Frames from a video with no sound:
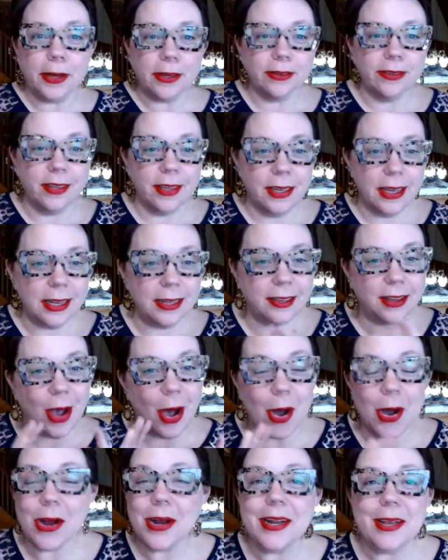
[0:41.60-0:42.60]
person has
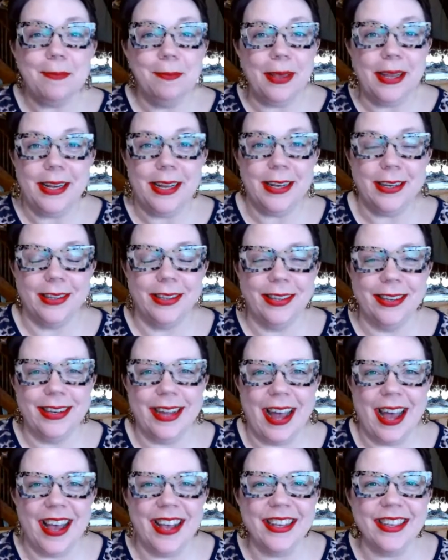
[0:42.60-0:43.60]
already been here
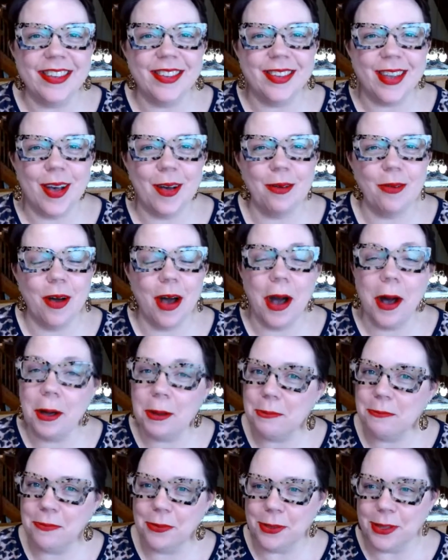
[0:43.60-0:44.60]
today. So
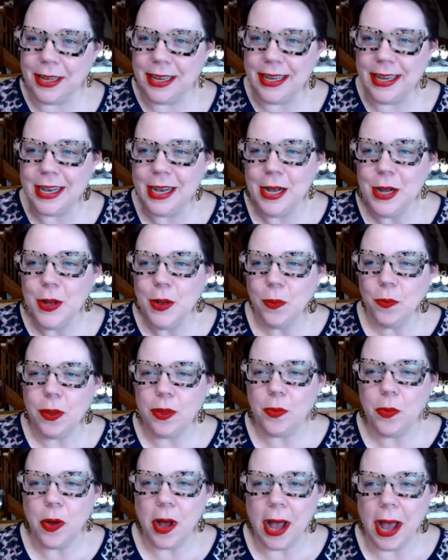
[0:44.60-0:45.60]
hopefully,
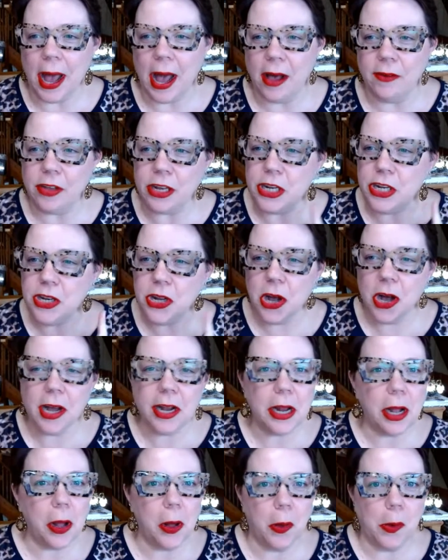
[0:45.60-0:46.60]
we will have
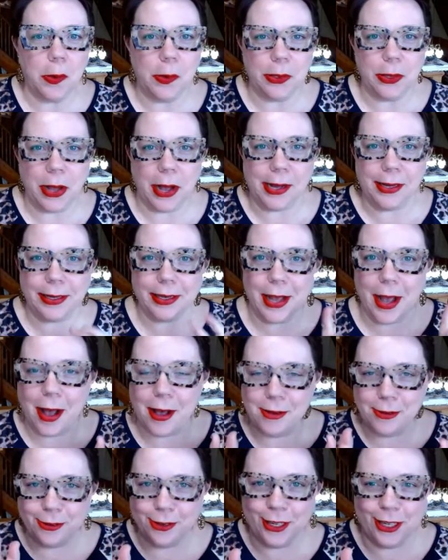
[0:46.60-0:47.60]
not a whole lot
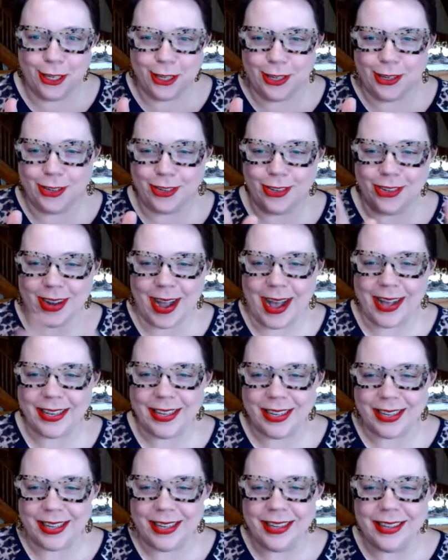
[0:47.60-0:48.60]
of
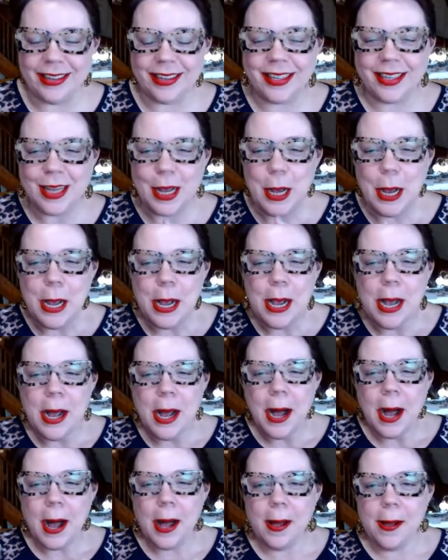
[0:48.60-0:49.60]
distractions.
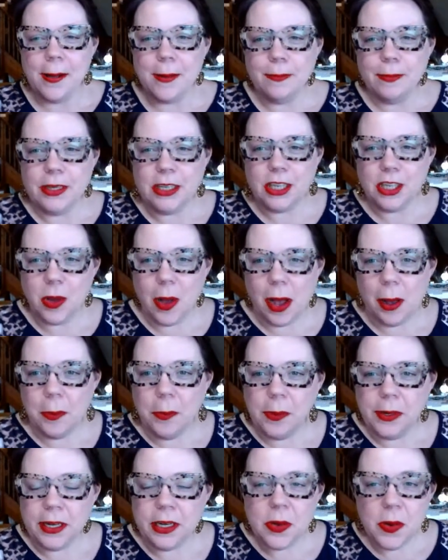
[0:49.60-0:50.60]
Um, so I
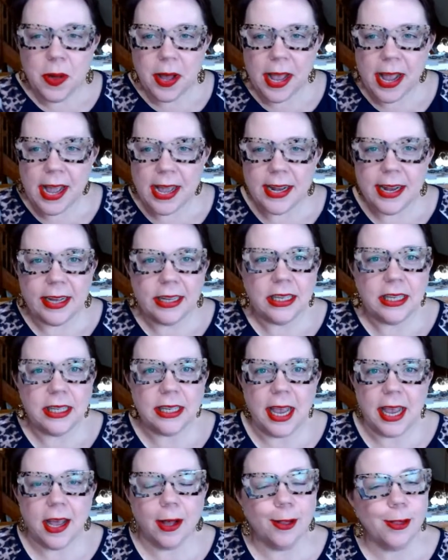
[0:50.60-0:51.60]
want to go ahead and
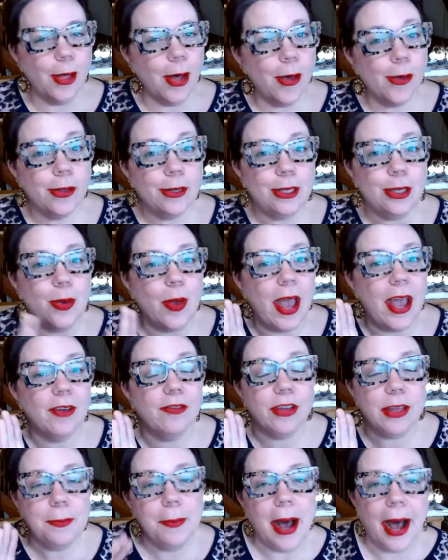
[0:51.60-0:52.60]
say hello to
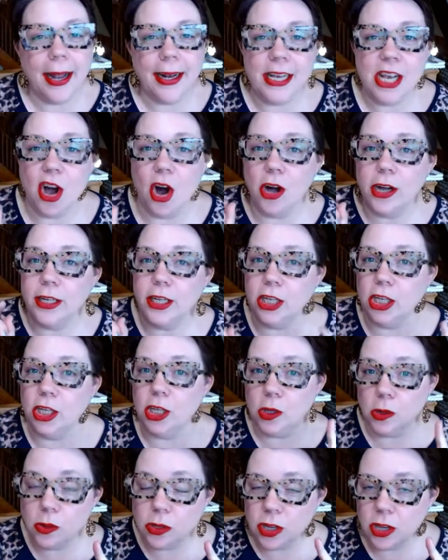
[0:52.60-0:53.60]
everybody on
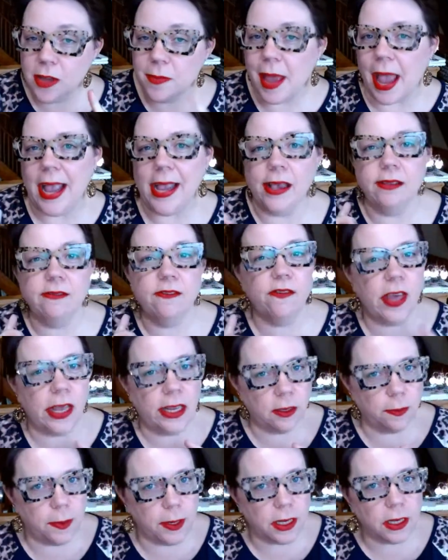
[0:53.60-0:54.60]
YouTube and
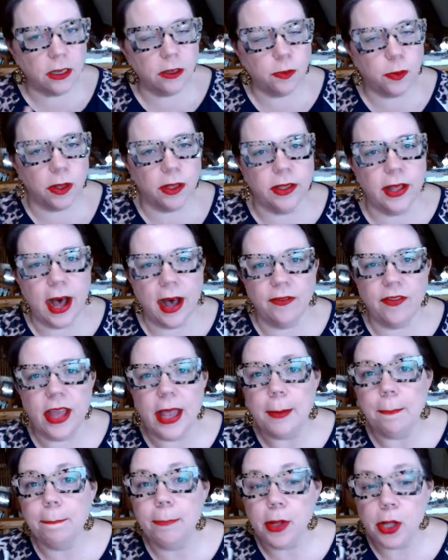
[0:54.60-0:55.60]
Facebook because we're live
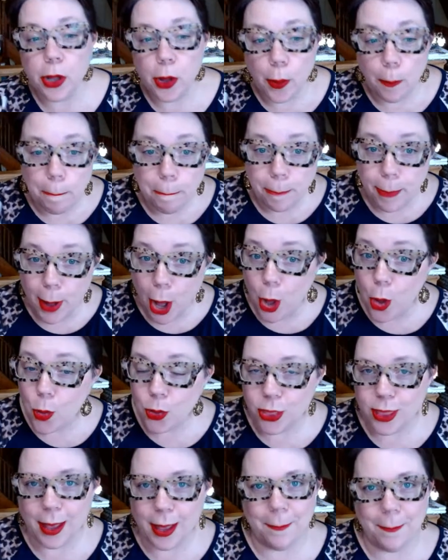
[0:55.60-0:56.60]
in
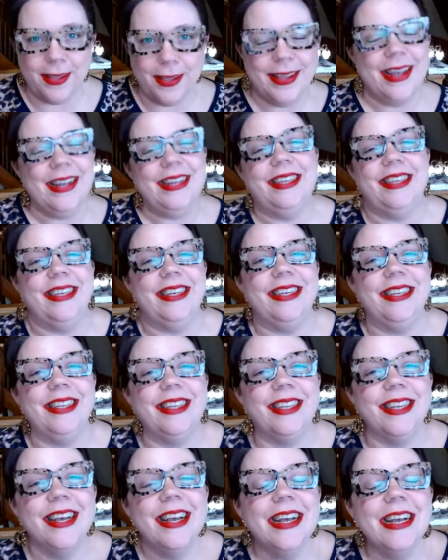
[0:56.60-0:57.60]
both
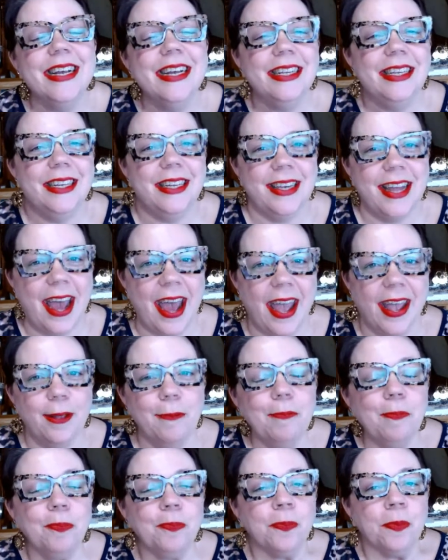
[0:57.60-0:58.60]
places
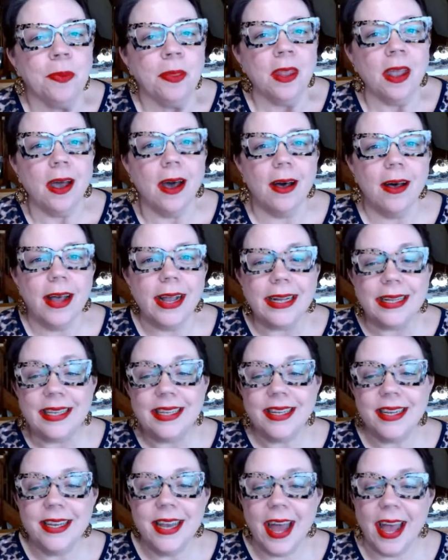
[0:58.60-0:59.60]
today. Uh, in
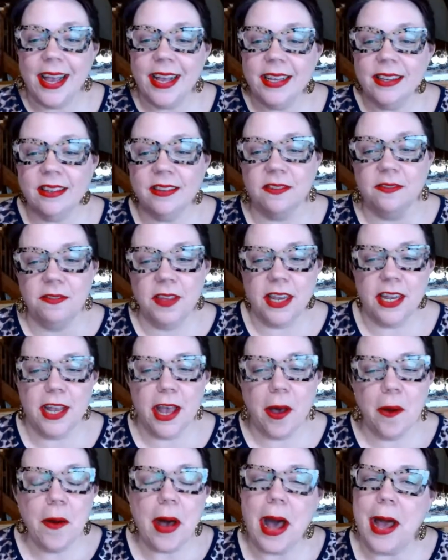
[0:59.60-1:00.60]
today's video,